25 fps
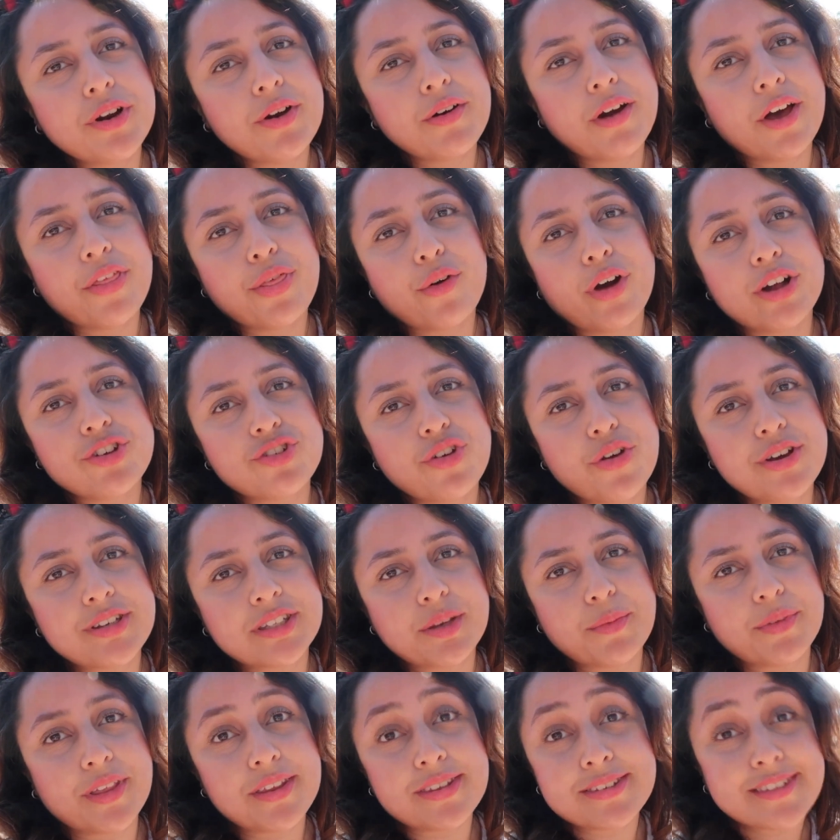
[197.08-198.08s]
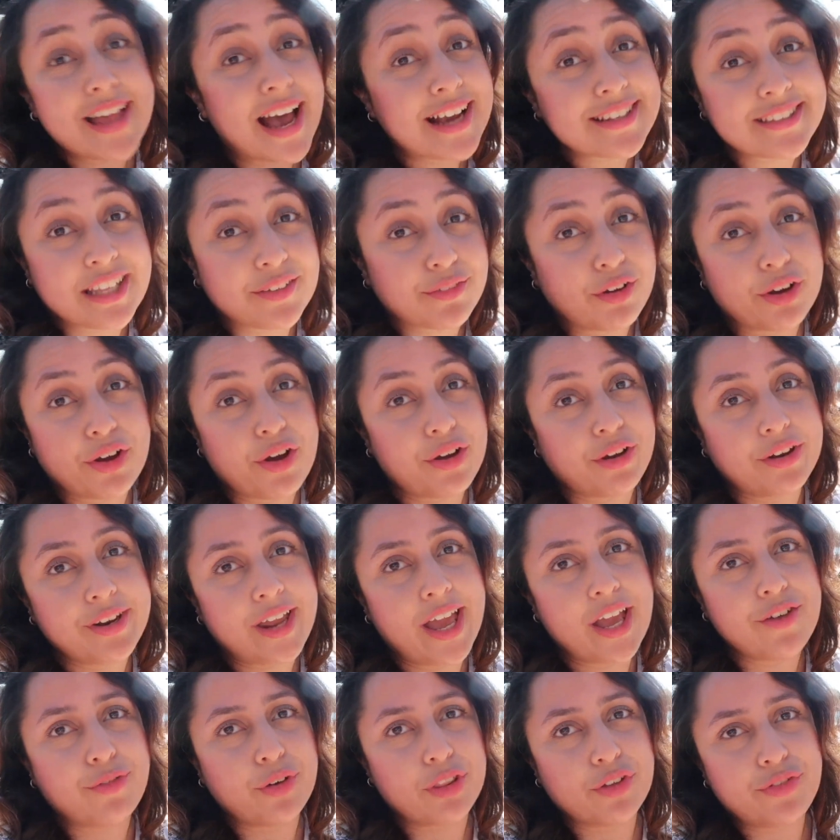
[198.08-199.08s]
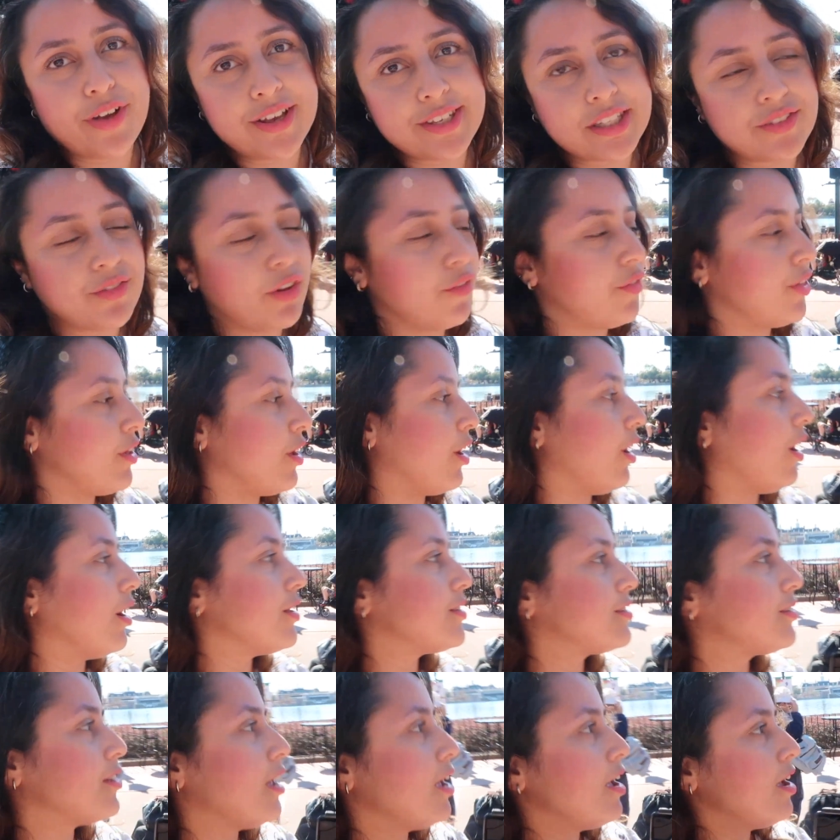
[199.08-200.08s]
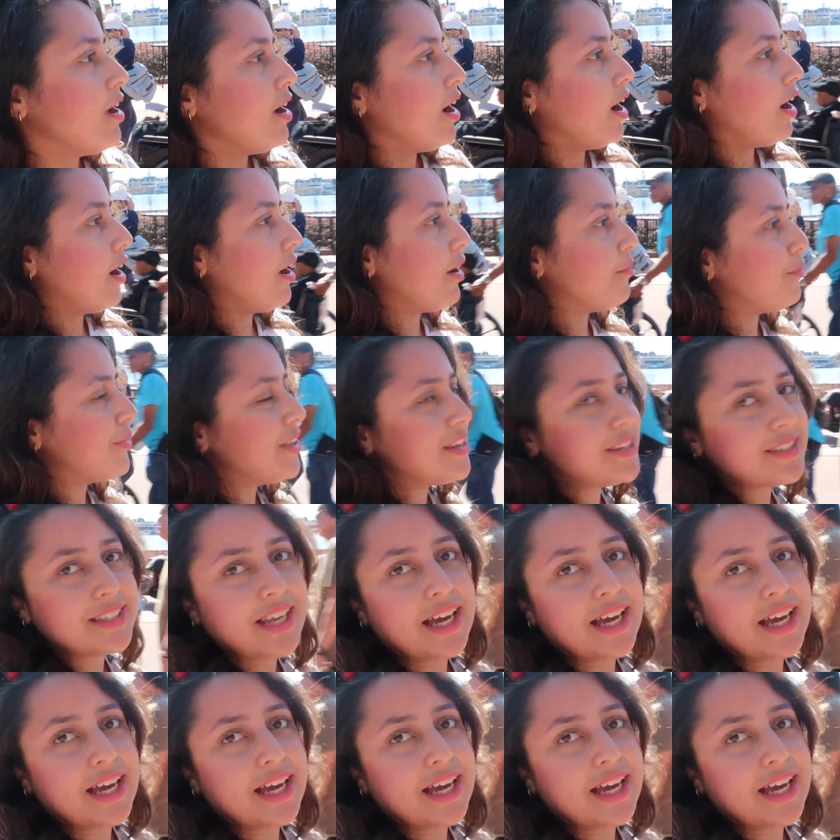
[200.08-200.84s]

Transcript: we're here, I thought I'd show you some of the snacks they've got going on here for the Festival of the Arts. Um, this